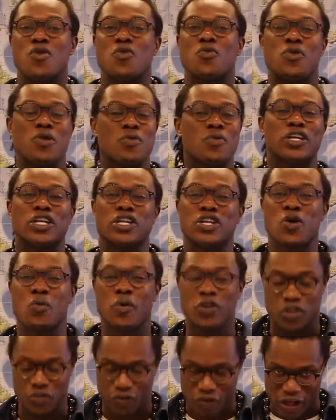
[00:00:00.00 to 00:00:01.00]
We want to know
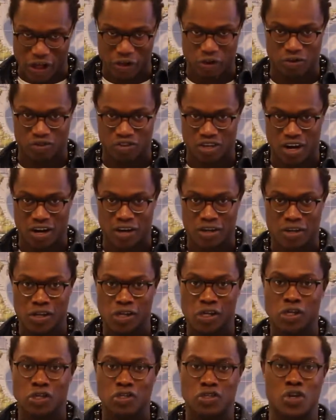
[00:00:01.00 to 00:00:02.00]
what your values are.
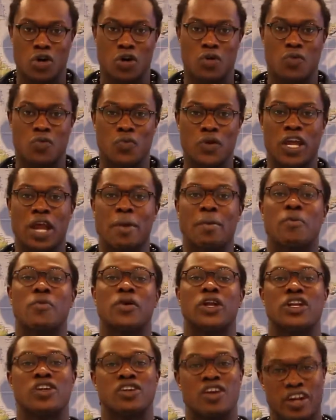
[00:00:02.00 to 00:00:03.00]
So we came up
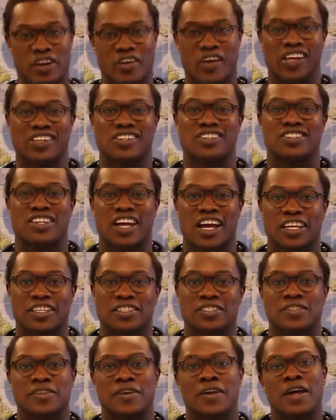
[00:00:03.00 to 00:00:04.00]
with another
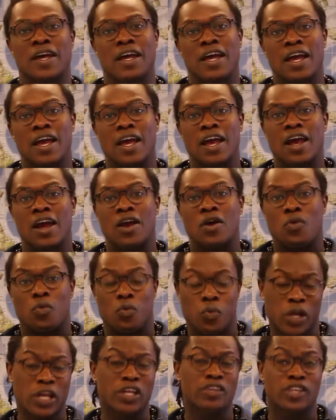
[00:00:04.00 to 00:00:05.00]
exercise.
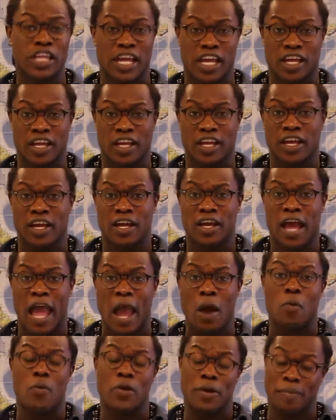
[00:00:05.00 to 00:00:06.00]
We think
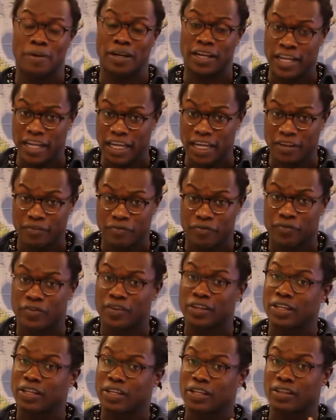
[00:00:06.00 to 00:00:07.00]
and we believe
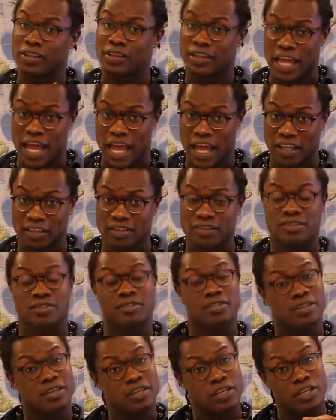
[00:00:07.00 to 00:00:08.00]
that
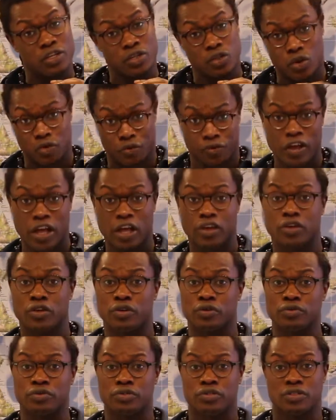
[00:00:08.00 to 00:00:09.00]
your
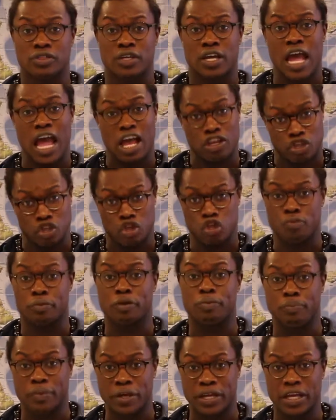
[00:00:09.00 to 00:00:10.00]
values as a
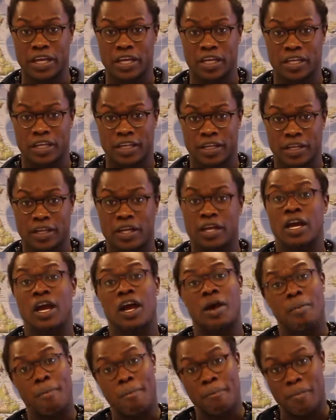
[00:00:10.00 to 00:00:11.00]
human being
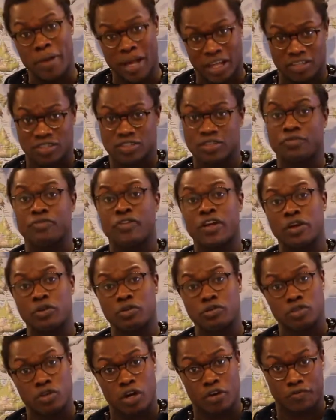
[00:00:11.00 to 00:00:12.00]
match the
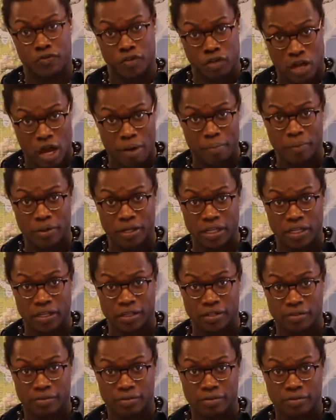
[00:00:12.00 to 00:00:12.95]
values of your company.